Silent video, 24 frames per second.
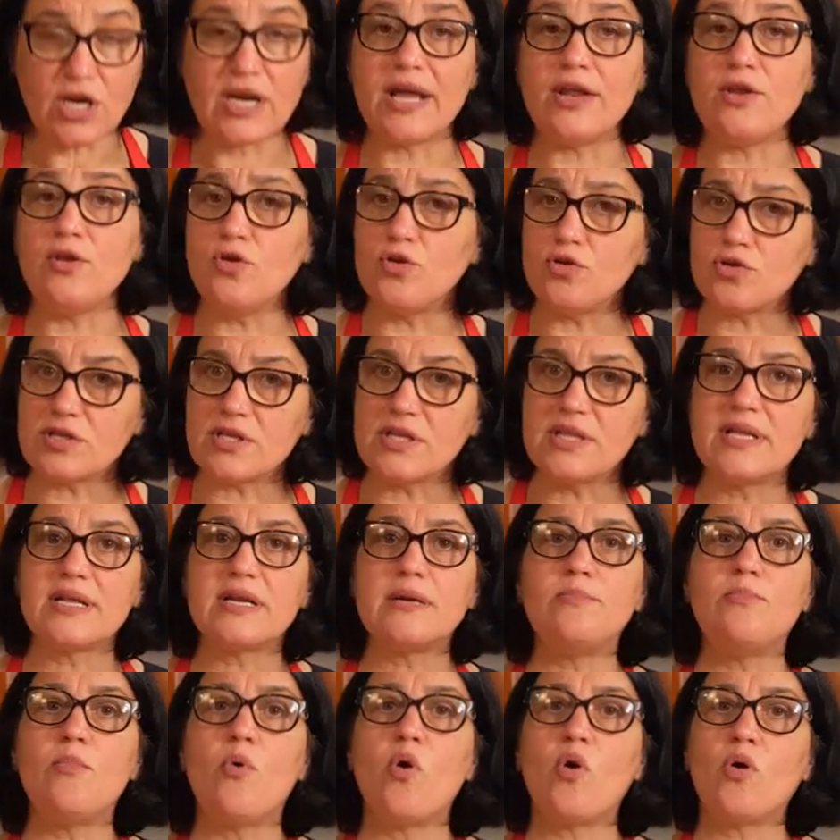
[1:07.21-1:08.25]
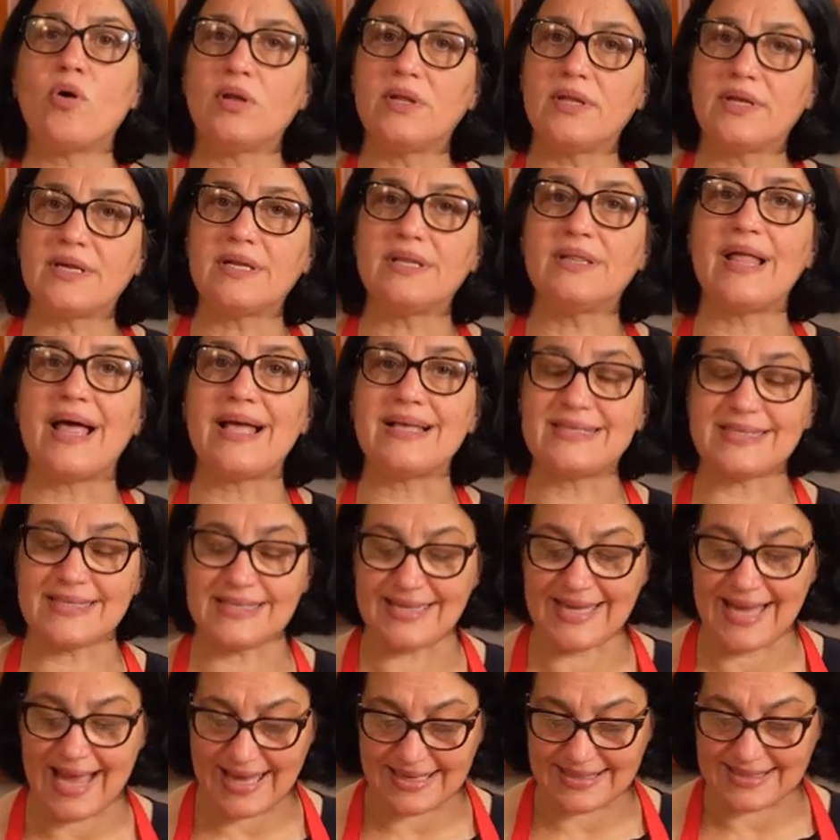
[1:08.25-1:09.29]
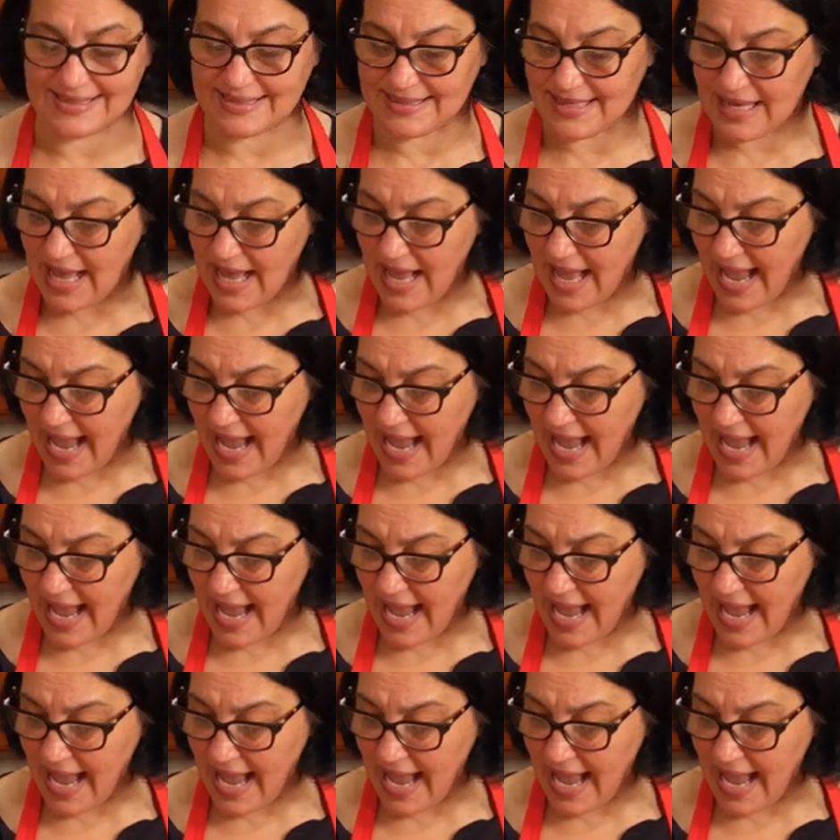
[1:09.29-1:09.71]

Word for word: Can you use a little more, a little less? Yes.